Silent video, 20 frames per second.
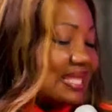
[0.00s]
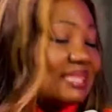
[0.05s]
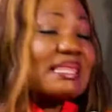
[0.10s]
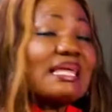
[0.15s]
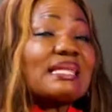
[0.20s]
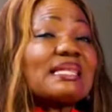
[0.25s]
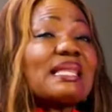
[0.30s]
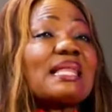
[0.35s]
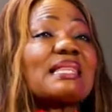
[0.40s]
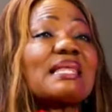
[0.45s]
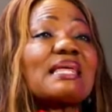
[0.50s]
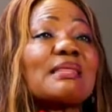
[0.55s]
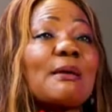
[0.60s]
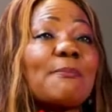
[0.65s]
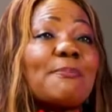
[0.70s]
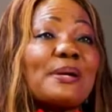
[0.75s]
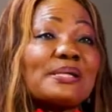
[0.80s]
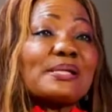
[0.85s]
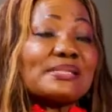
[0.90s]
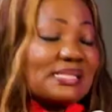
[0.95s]
Then
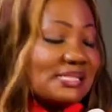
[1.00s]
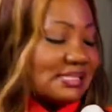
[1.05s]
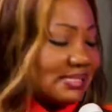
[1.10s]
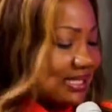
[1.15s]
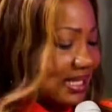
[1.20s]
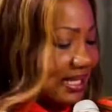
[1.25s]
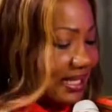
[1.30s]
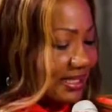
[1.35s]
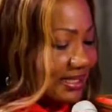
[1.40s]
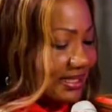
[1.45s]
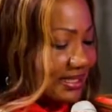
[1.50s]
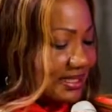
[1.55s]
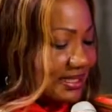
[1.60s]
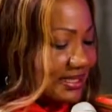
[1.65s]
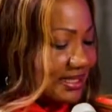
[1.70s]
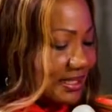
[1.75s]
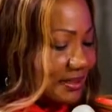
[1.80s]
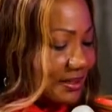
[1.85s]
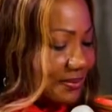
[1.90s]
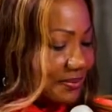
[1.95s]
another person
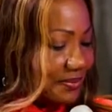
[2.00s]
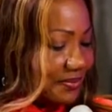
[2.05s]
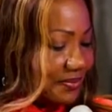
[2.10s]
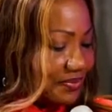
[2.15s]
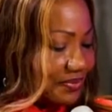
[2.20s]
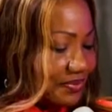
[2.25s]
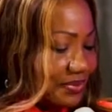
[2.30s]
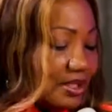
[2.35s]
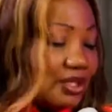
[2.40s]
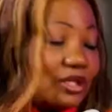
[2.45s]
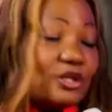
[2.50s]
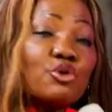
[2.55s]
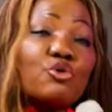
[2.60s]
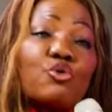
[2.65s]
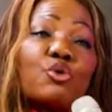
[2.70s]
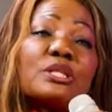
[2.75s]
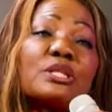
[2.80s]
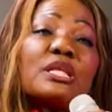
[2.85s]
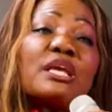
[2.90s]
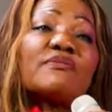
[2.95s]
says,
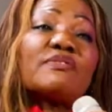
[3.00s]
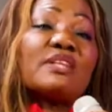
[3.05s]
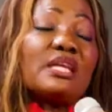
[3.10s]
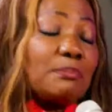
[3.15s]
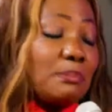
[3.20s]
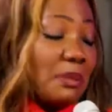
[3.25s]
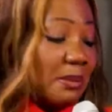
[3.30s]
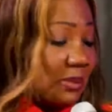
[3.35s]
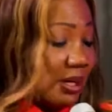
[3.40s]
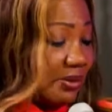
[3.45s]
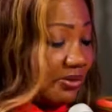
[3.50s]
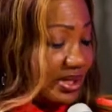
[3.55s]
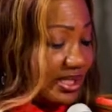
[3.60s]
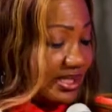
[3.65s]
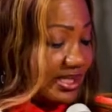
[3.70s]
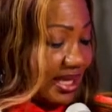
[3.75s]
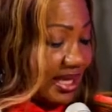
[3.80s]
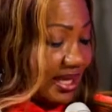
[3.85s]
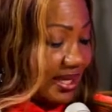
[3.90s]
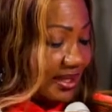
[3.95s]
Good evening, Mama
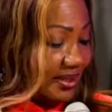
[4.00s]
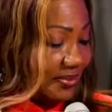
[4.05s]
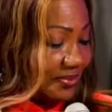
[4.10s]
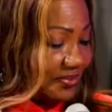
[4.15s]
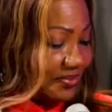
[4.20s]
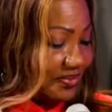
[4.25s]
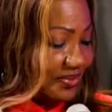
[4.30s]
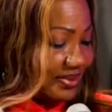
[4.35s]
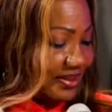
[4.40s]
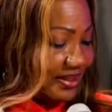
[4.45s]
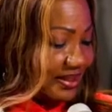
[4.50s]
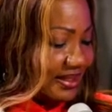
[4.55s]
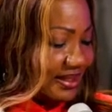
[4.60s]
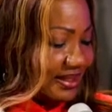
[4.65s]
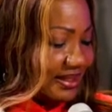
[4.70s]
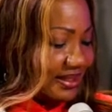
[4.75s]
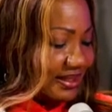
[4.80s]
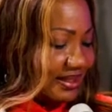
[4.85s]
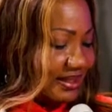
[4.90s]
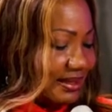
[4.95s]
Rita.
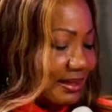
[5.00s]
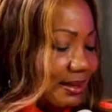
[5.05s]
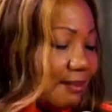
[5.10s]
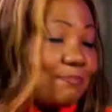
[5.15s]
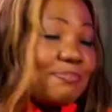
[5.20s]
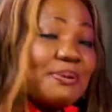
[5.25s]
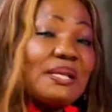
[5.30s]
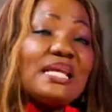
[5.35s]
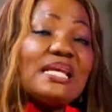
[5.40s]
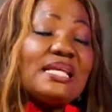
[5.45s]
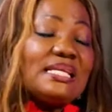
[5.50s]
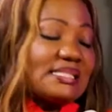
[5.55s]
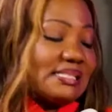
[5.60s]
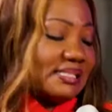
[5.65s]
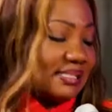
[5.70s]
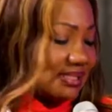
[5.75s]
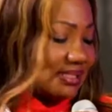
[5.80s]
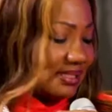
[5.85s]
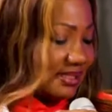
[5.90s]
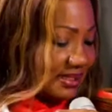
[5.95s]

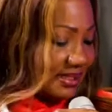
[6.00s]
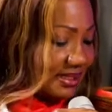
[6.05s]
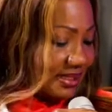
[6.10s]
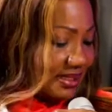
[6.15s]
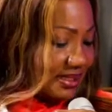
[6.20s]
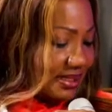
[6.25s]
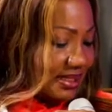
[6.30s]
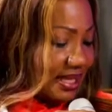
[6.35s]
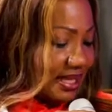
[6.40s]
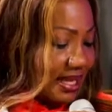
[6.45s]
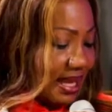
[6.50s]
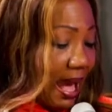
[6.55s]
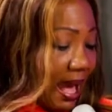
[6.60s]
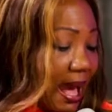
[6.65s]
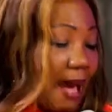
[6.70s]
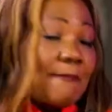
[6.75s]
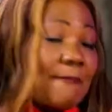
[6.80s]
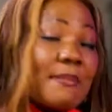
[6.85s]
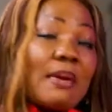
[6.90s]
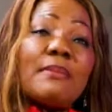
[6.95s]
Please,
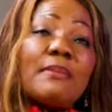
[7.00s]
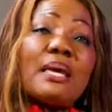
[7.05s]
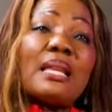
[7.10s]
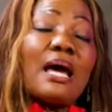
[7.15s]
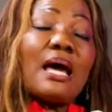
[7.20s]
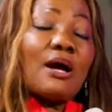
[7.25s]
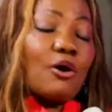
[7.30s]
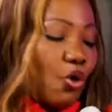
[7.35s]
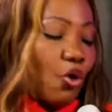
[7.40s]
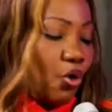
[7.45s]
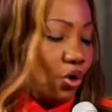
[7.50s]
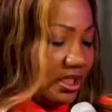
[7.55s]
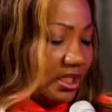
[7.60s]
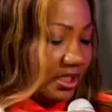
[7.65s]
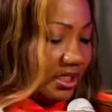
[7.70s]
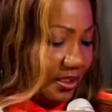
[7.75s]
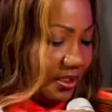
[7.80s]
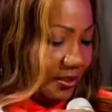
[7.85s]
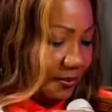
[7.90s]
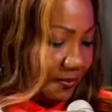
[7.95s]
I'm a
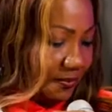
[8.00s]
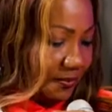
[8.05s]
melancholy